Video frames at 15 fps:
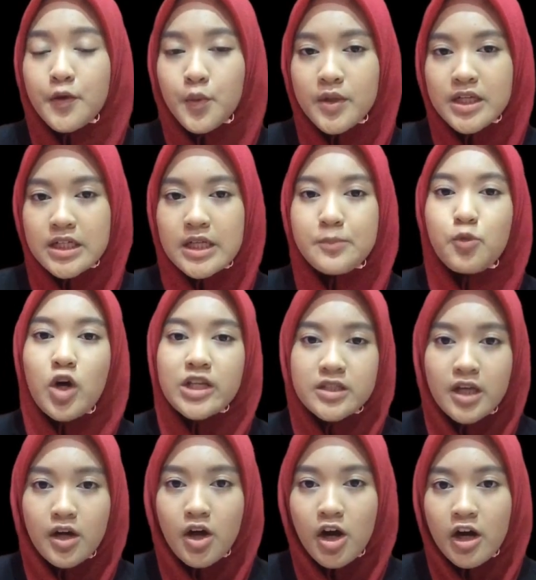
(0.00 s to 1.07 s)
work,
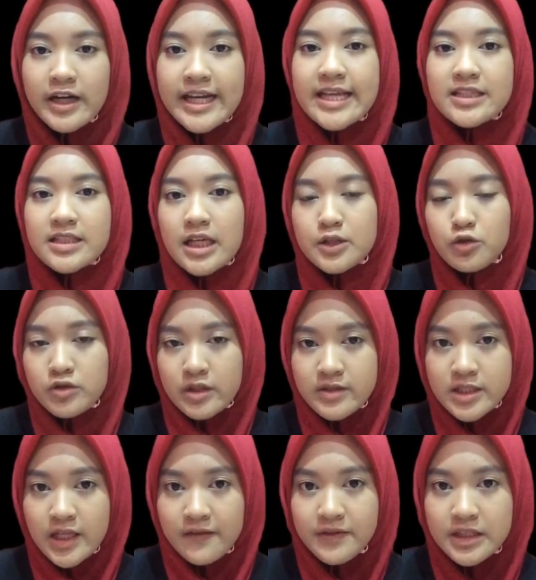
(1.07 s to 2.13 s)
Muatang-on et al.
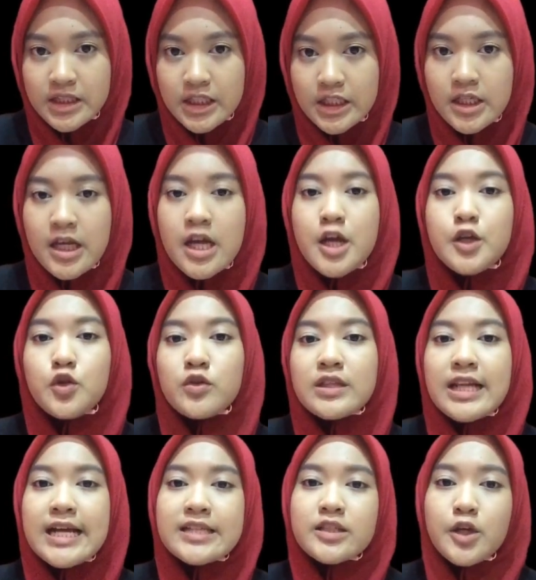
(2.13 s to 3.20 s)
2017
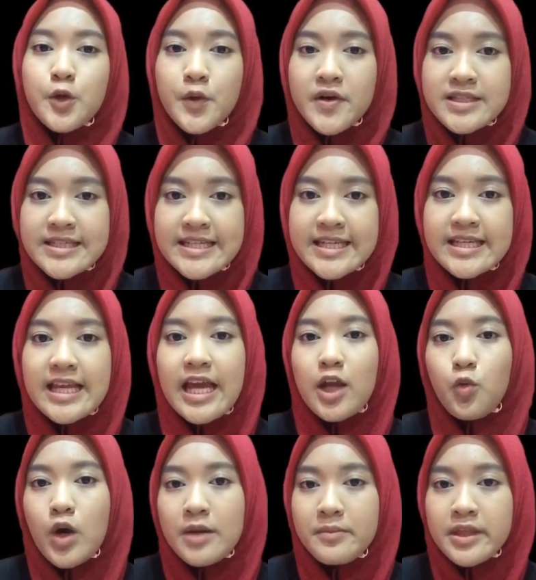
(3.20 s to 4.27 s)
utilized kerosene and
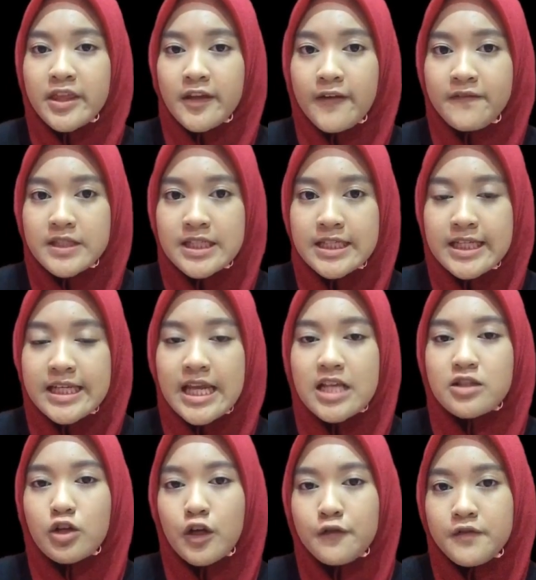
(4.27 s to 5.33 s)
1-methanephthalene as
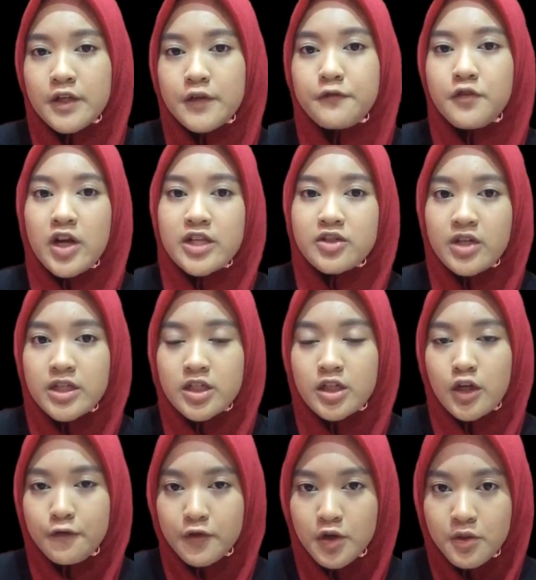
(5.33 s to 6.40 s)
solvent for extraction
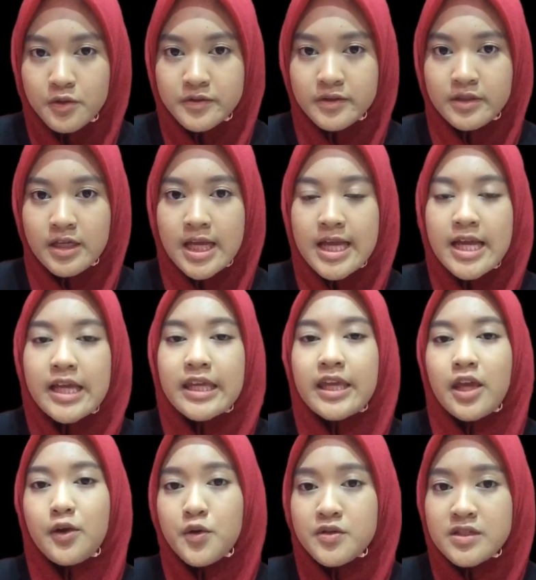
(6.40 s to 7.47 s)
of coals.
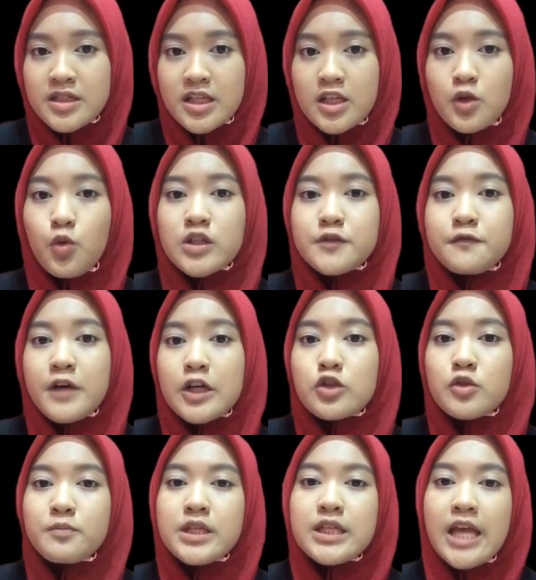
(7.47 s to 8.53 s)
Kerosene was found to
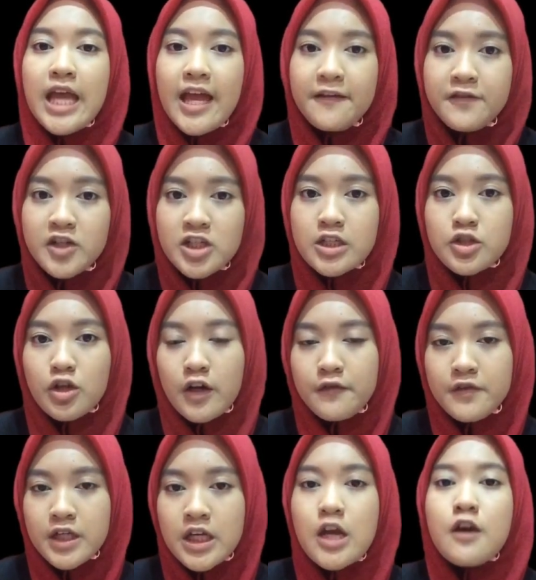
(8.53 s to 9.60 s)
be the efficient
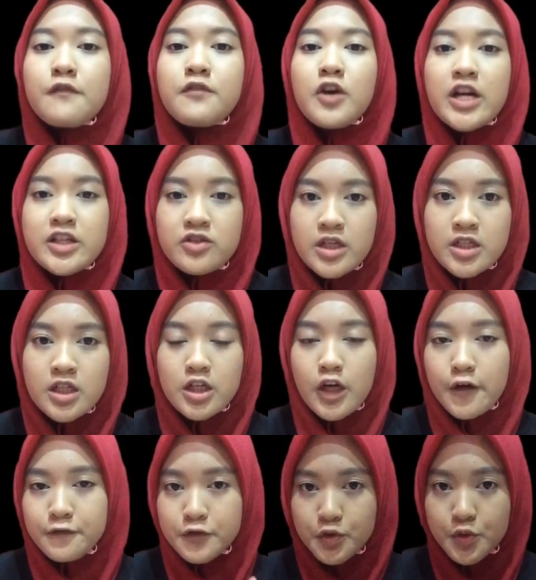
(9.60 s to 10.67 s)
solvent for extraction of
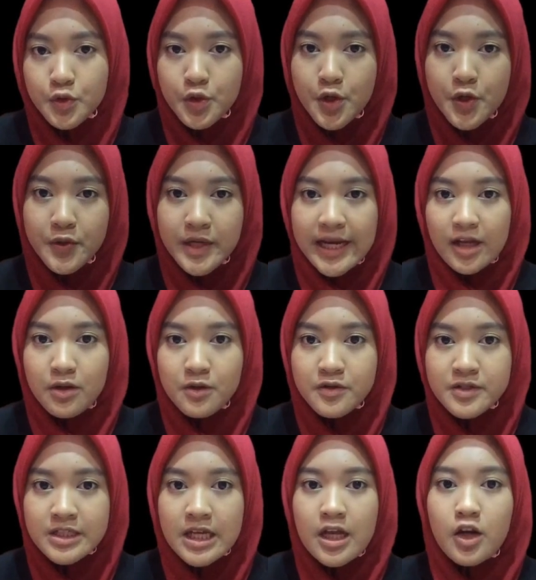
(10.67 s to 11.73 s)
two low-rank
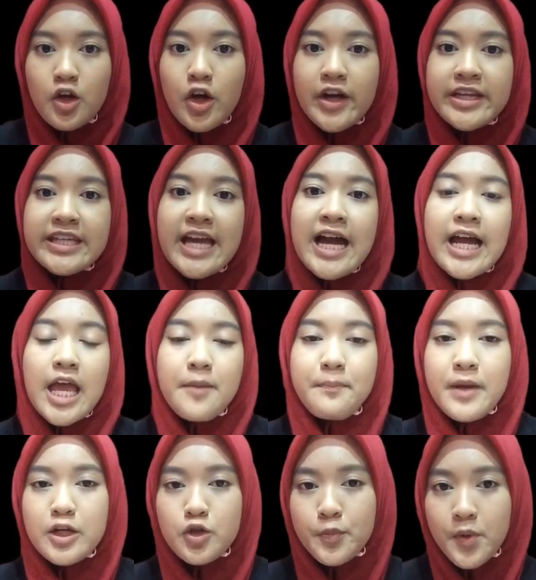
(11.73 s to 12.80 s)
coals, Loy Yang and
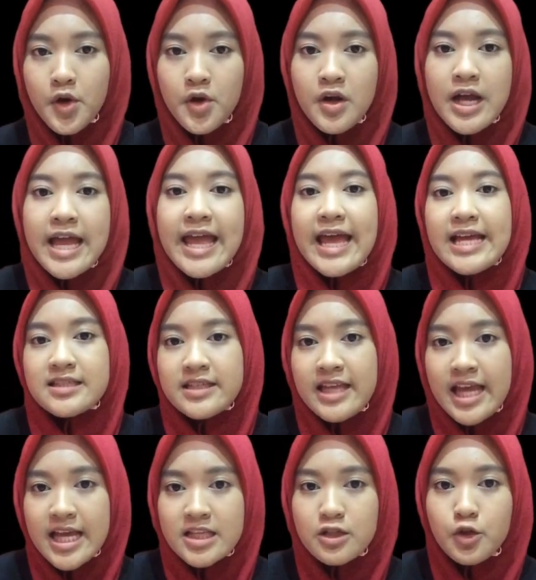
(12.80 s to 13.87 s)
Pendupo, as it
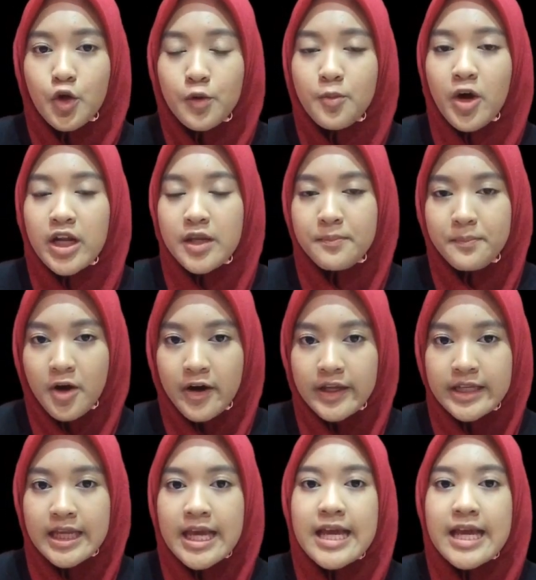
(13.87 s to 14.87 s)
has low boiling point,